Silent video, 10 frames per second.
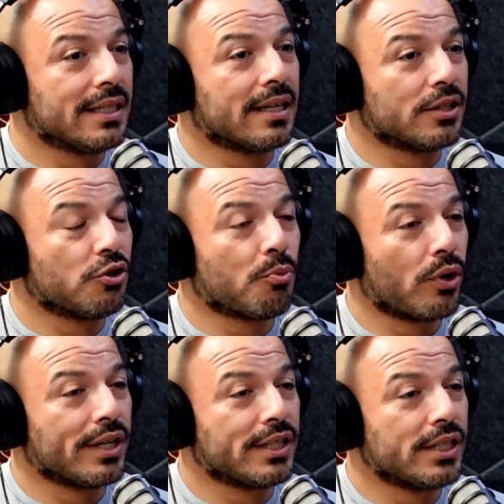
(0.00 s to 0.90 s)
deduct your
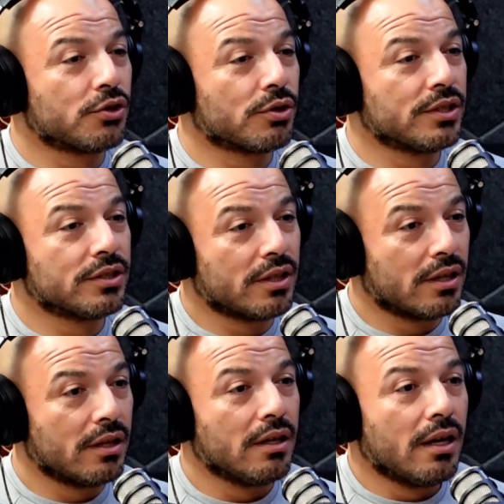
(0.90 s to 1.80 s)
mortgage interest
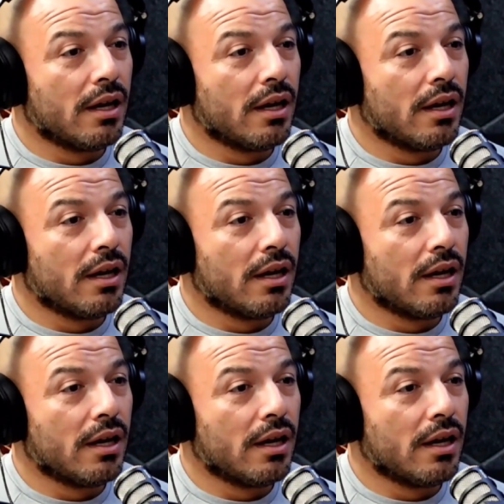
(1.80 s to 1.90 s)
mm.